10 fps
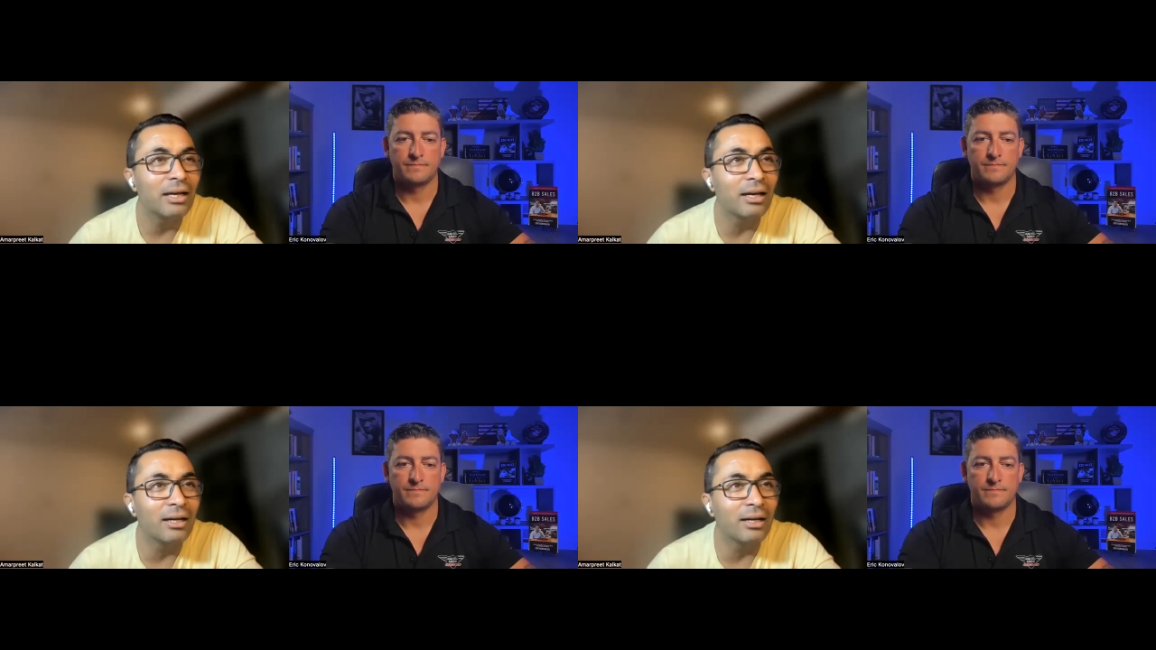
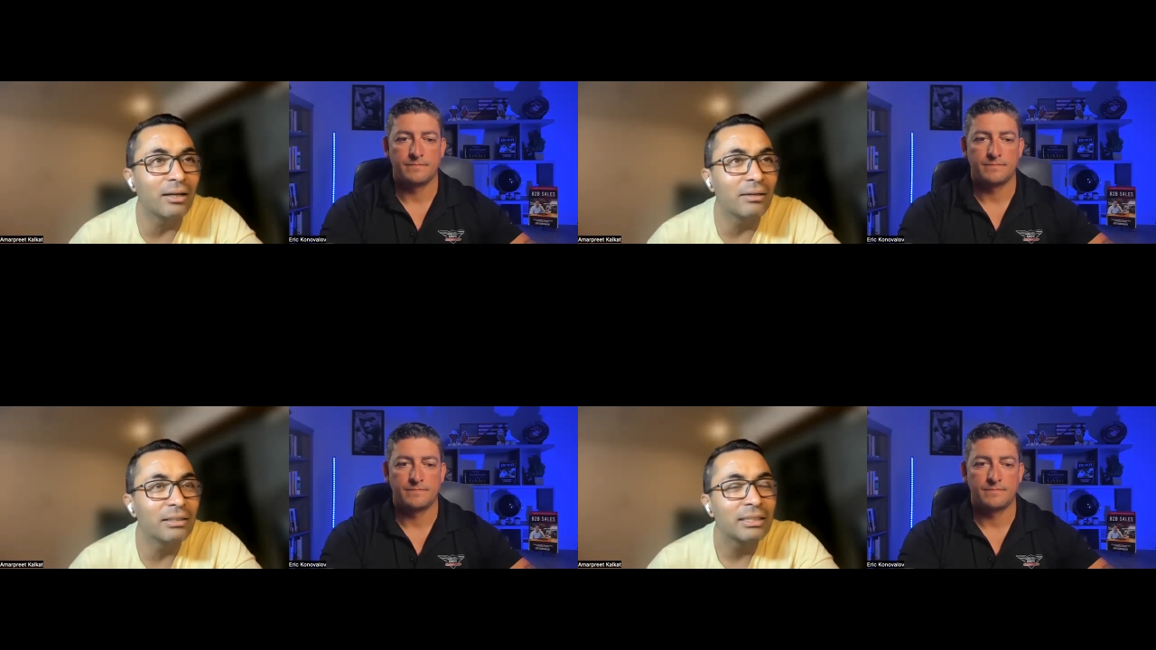
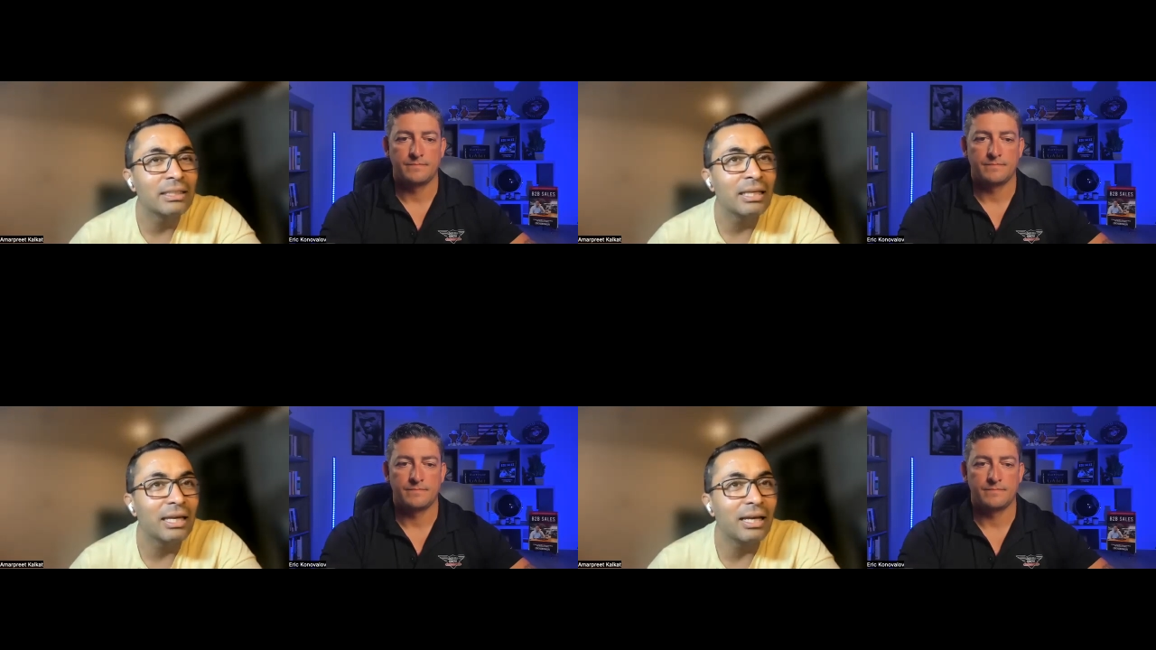Speaker 1: Uh,
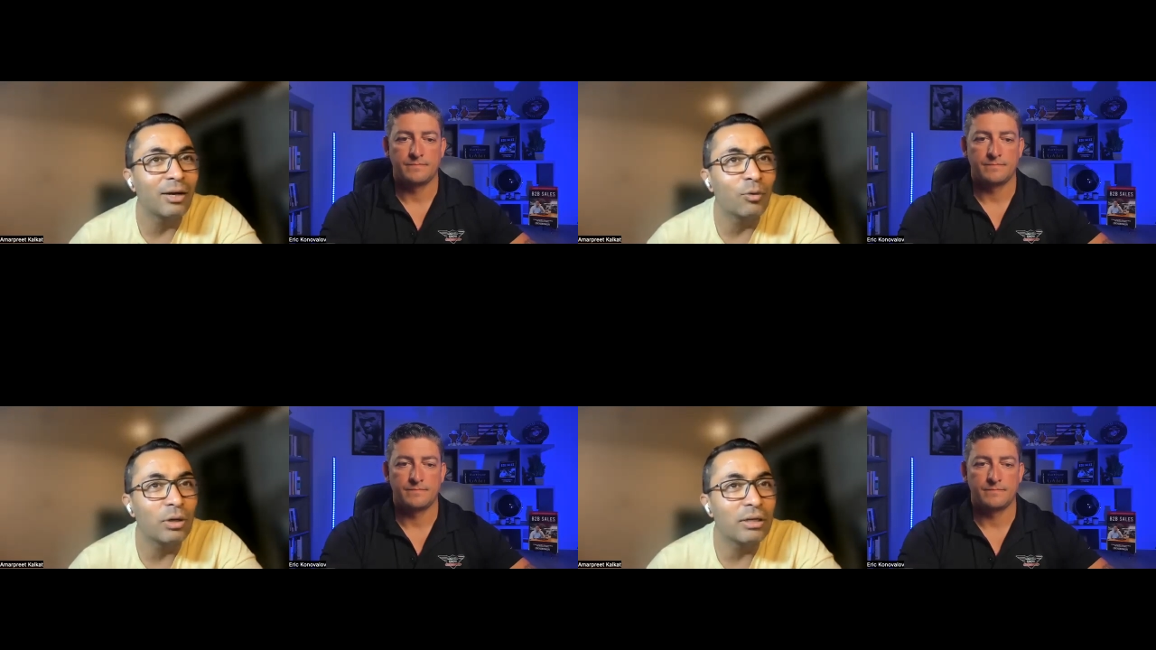
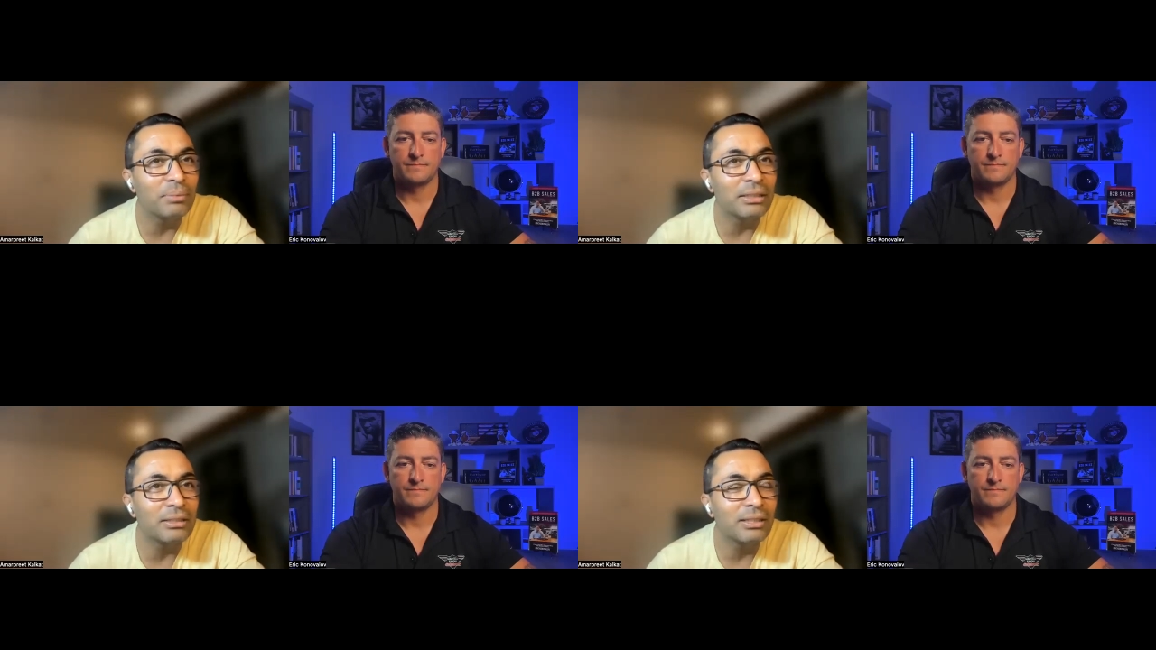uh,
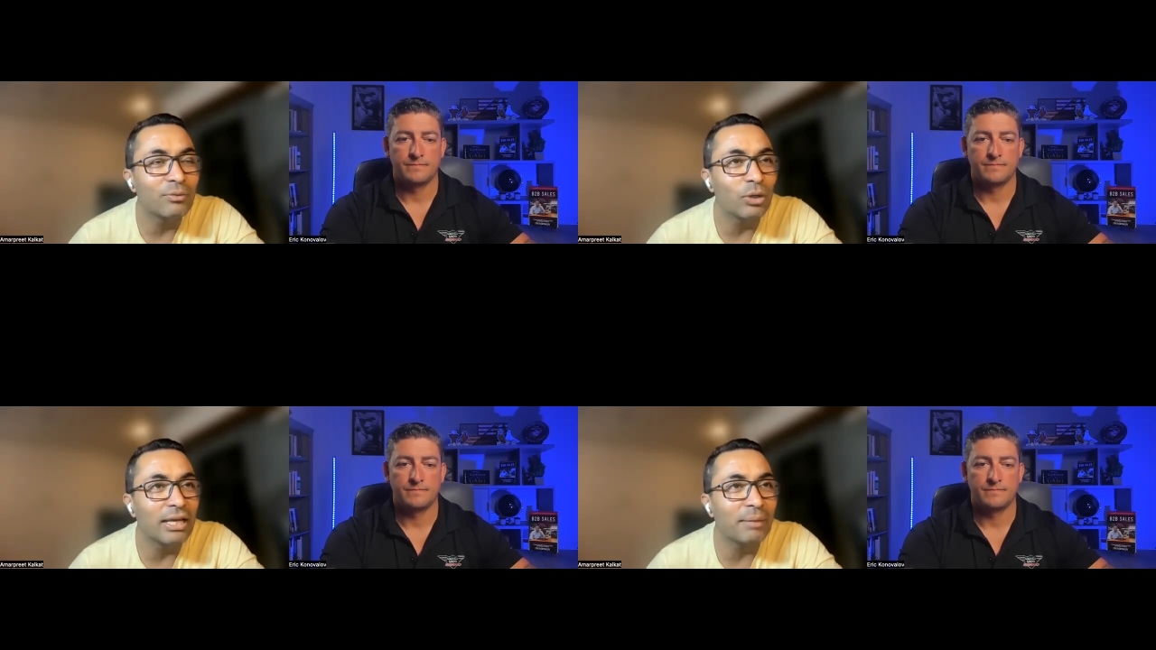but
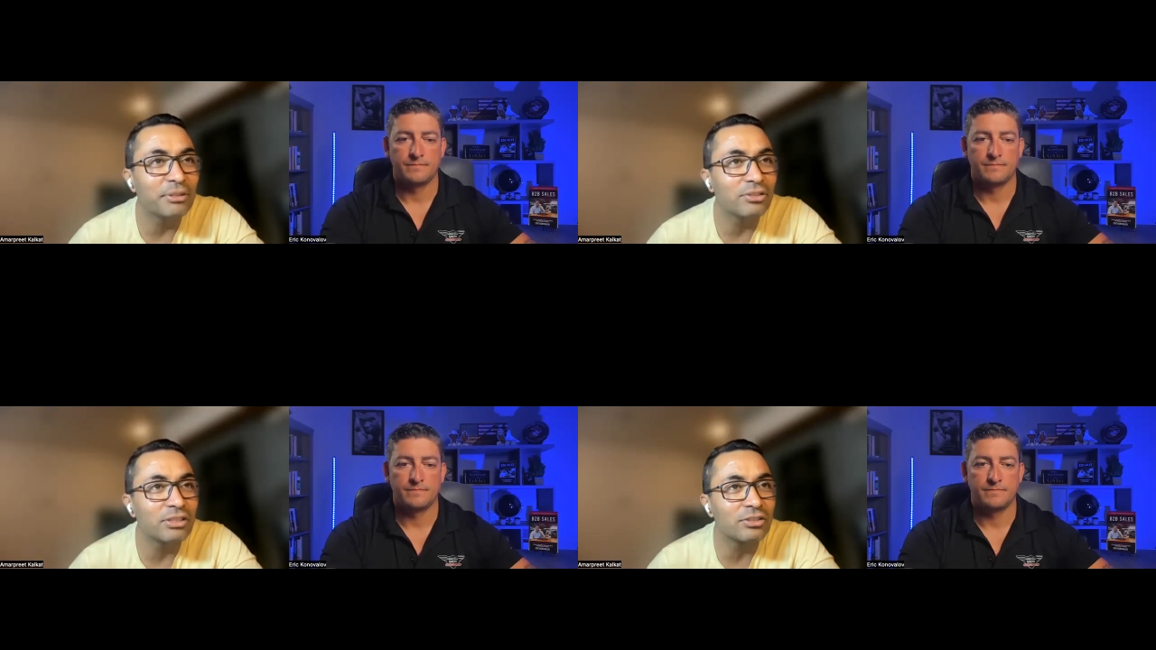what
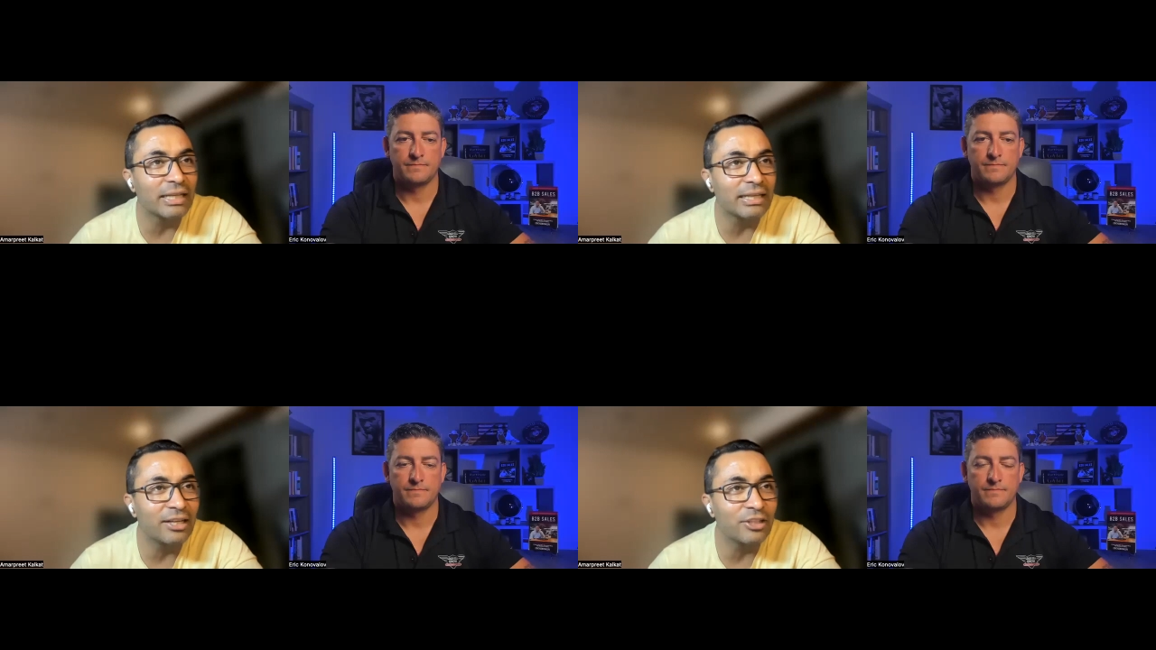happens is,
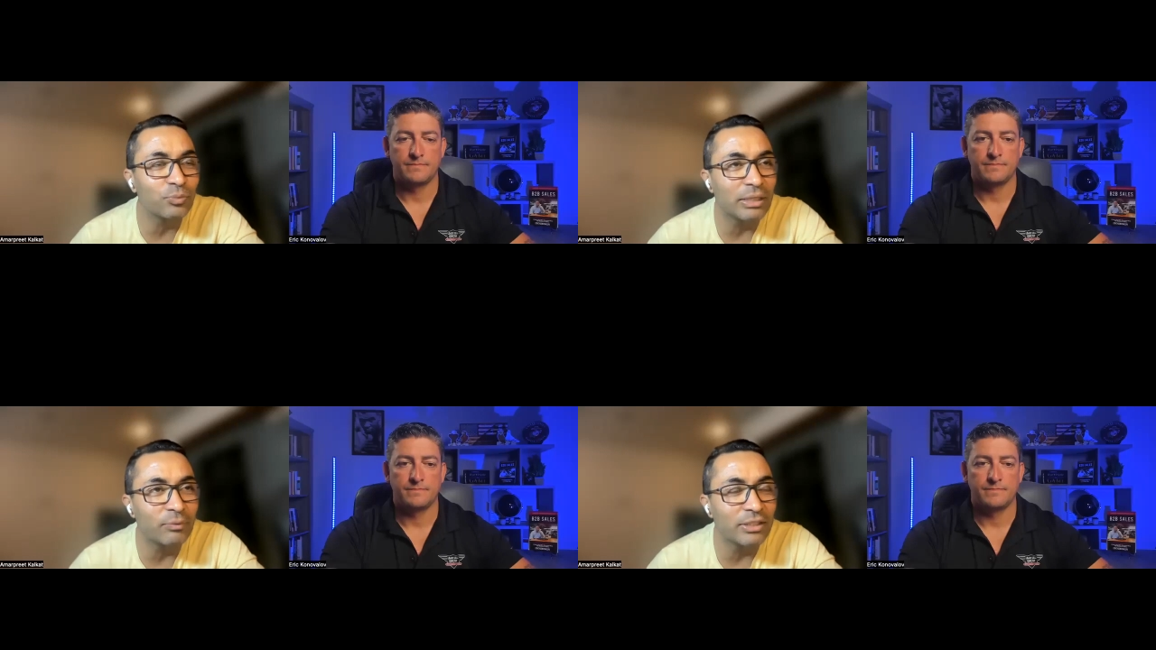like
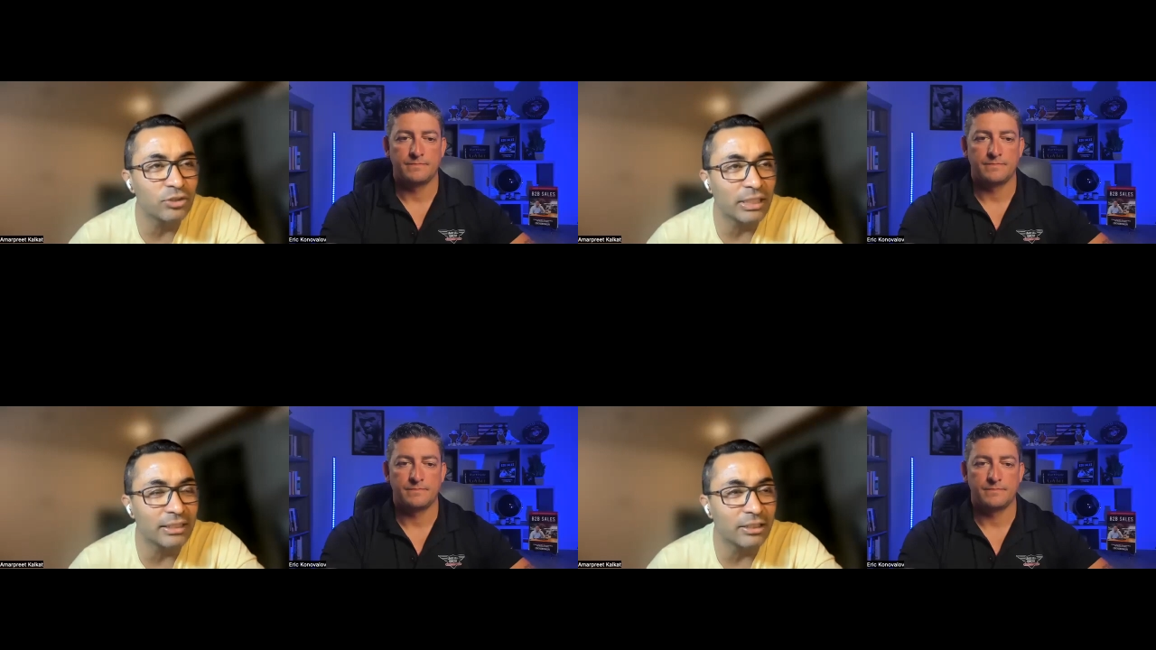last week, we
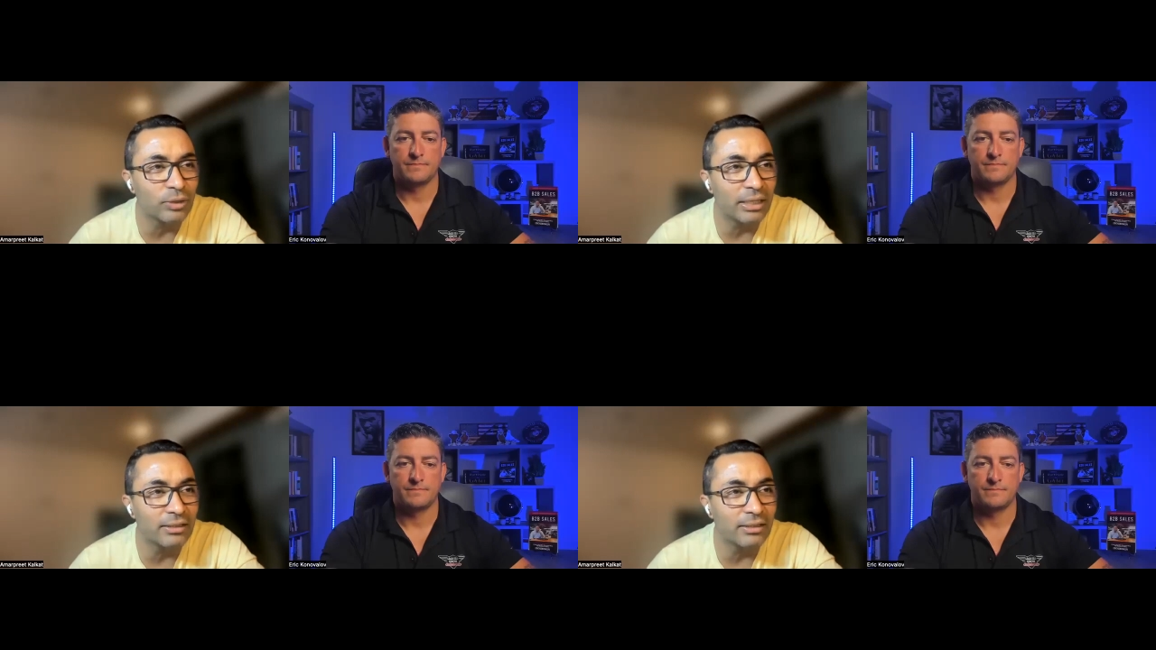started a
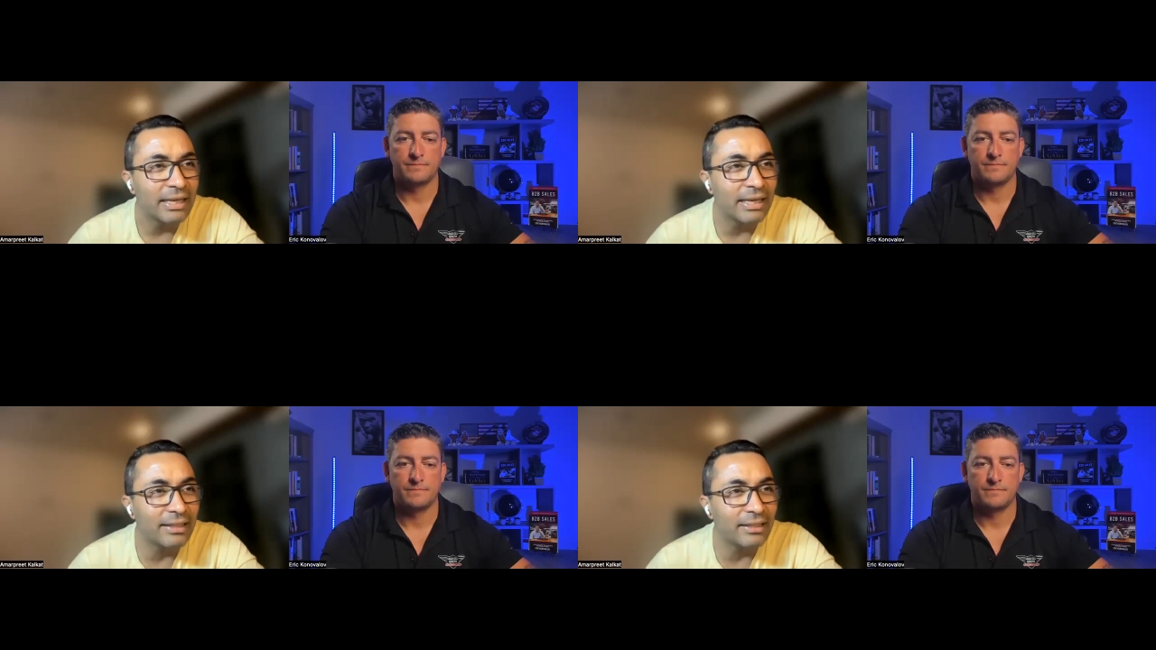trial,